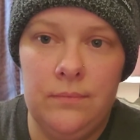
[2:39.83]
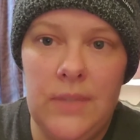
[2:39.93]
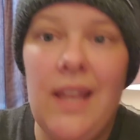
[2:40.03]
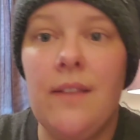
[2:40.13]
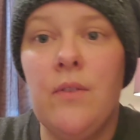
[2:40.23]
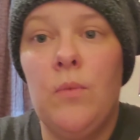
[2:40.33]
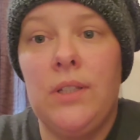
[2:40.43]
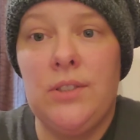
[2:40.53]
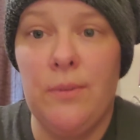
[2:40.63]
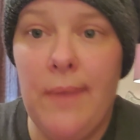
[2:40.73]
I live in
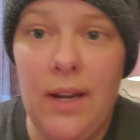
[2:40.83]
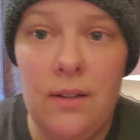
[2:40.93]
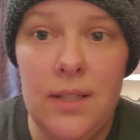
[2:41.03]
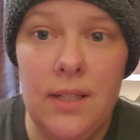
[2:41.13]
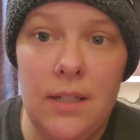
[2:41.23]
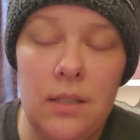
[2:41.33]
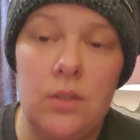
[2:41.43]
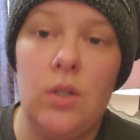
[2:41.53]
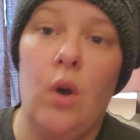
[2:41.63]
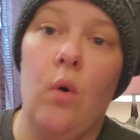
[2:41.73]
Western Maryland,
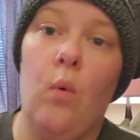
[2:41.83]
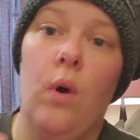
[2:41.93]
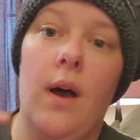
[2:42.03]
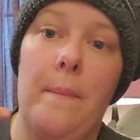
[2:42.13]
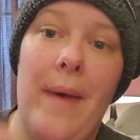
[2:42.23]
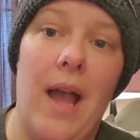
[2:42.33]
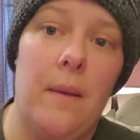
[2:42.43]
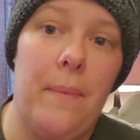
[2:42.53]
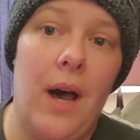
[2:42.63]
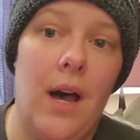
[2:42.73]
so a pack
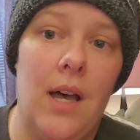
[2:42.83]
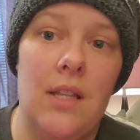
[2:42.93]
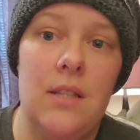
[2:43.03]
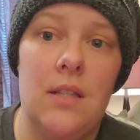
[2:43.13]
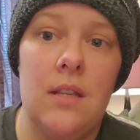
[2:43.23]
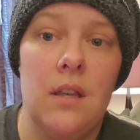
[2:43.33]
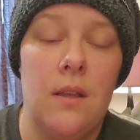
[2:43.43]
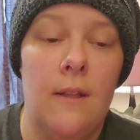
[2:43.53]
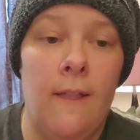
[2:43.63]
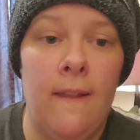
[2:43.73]
of pods
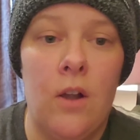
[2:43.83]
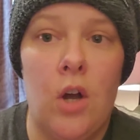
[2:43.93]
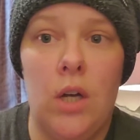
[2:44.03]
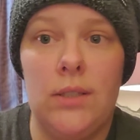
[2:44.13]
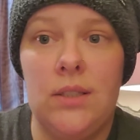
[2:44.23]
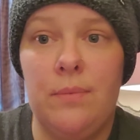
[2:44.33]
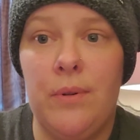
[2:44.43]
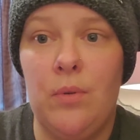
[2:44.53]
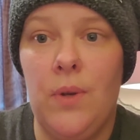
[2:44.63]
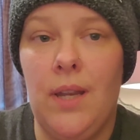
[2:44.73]
costs
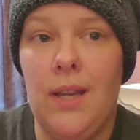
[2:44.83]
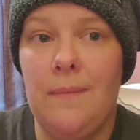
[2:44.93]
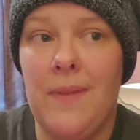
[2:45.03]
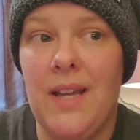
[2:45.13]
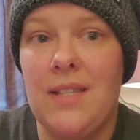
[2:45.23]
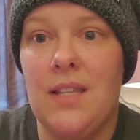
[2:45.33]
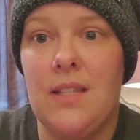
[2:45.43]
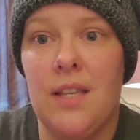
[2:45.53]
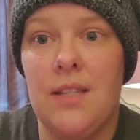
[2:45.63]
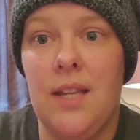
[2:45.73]
between, I say
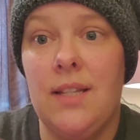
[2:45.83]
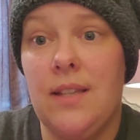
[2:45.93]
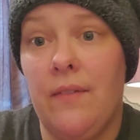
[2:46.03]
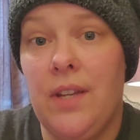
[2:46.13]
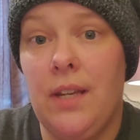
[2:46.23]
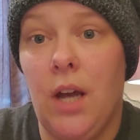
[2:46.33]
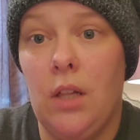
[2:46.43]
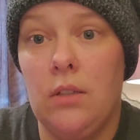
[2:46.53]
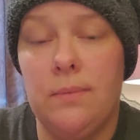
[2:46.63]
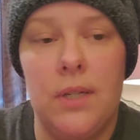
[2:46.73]
$16 and
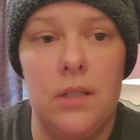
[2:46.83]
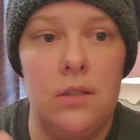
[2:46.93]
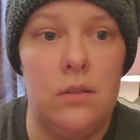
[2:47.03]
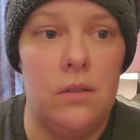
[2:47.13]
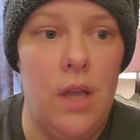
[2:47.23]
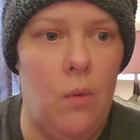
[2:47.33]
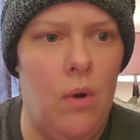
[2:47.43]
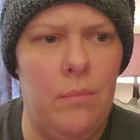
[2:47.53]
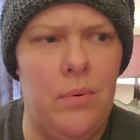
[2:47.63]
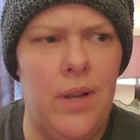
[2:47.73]
$17, because at
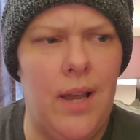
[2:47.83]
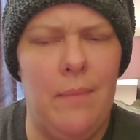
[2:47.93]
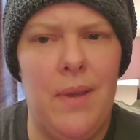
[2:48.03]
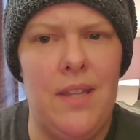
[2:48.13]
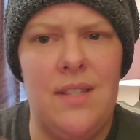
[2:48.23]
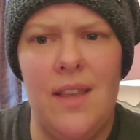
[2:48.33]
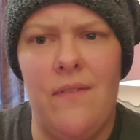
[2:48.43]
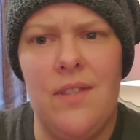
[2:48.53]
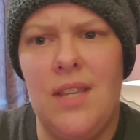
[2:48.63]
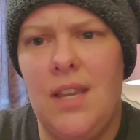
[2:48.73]
one point I paid
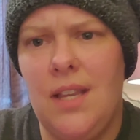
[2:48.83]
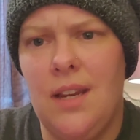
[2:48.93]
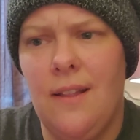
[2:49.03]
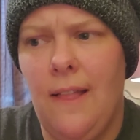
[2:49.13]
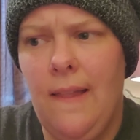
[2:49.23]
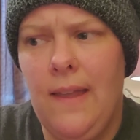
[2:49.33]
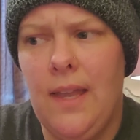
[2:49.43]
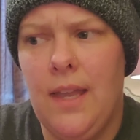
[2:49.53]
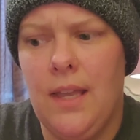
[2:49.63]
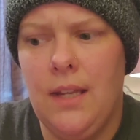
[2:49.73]
$17,
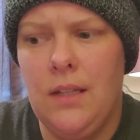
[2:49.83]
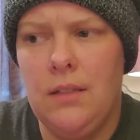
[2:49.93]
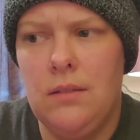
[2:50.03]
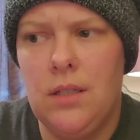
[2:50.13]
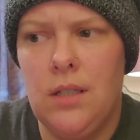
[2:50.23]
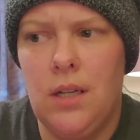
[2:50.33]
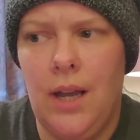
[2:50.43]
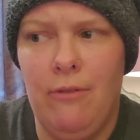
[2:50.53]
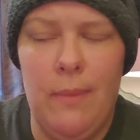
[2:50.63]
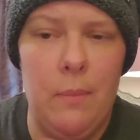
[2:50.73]
and
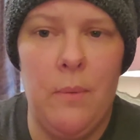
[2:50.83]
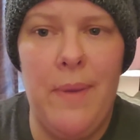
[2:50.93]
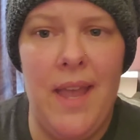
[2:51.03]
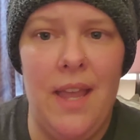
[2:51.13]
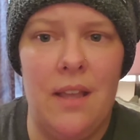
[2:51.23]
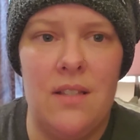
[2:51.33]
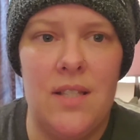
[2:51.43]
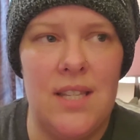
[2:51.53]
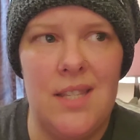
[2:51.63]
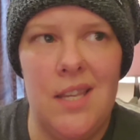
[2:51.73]
I remember paying
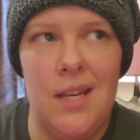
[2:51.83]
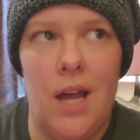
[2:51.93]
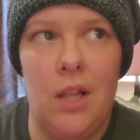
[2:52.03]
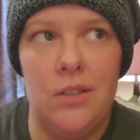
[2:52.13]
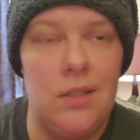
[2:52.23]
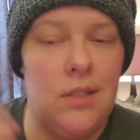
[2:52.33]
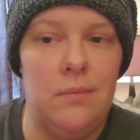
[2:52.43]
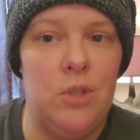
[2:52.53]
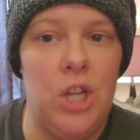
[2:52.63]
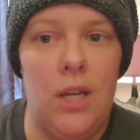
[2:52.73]
$16 and
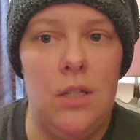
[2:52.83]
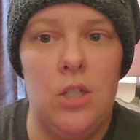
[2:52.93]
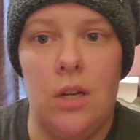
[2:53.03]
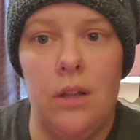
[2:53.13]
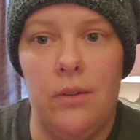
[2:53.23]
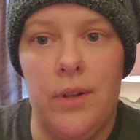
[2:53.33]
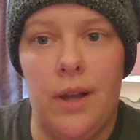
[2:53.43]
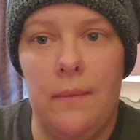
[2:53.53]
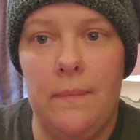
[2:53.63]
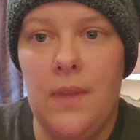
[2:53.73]
some change another
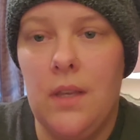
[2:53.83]
time.